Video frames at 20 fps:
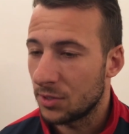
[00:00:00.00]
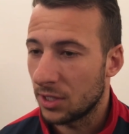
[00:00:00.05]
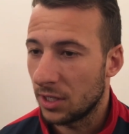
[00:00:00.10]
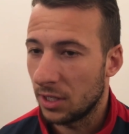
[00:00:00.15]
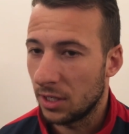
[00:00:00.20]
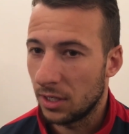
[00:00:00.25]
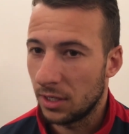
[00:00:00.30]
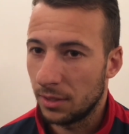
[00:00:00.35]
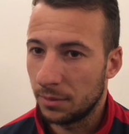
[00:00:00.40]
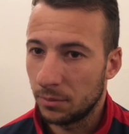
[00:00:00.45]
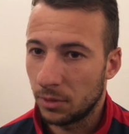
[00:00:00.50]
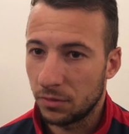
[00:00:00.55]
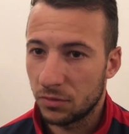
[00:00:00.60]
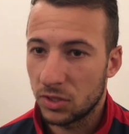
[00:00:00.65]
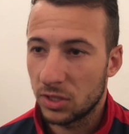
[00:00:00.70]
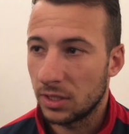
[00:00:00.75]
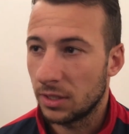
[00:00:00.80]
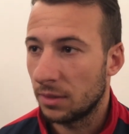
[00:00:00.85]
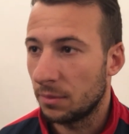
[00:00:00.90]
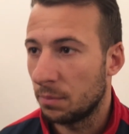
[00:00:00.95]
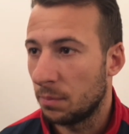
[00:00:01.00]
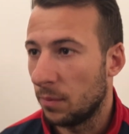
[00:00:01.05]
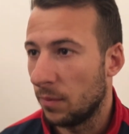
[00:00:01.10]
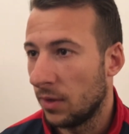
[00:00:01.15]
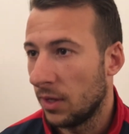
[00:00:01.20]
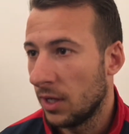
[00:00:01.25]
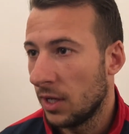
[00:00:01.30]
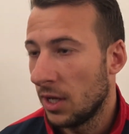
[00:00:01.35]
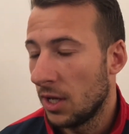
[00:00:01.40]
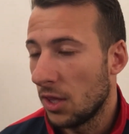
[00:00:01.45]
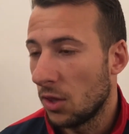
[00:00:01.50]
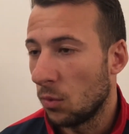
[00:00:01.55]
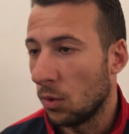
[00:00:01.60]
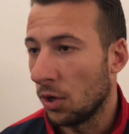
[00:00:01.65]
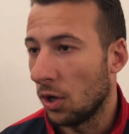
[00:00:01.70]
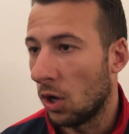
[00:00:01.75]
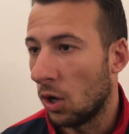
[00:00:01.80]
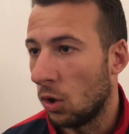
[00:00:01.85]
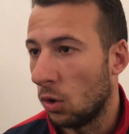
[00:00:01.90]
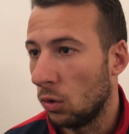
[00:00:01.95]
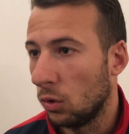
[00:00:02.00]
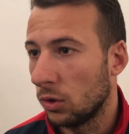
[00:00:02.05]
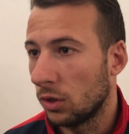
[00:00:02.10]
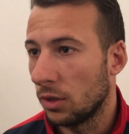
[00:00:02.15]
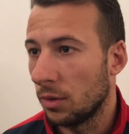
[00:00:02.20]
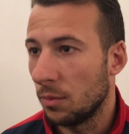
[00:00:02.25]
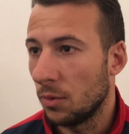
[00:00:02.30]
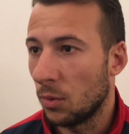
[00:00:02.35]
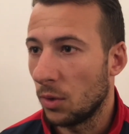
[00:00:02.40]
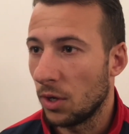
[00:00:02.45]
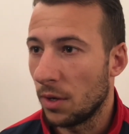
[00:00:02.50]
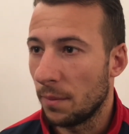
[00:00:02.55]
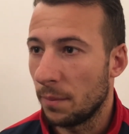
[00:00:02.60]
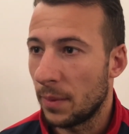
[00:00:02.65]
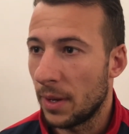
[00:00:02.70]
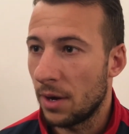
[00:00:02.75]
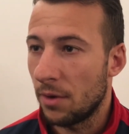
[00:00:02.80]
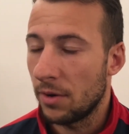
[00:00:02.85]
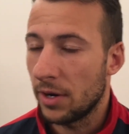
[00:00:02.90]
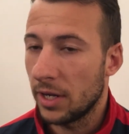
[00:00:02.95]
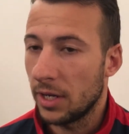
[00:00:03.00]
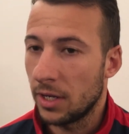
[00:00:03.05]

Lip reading: obviously one at Oldham, one at Bury.